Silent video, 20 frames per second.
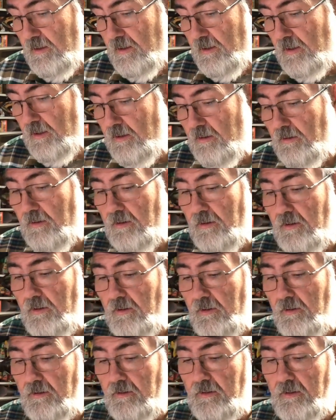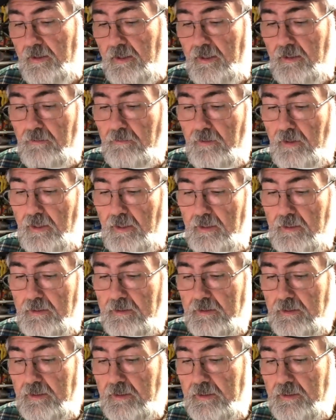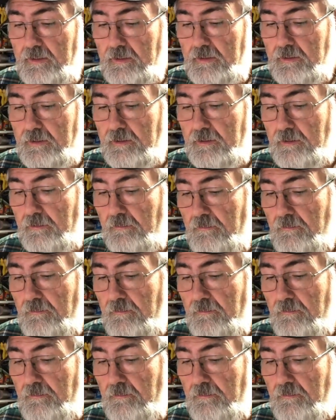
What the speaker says: Now, lengthwise, it is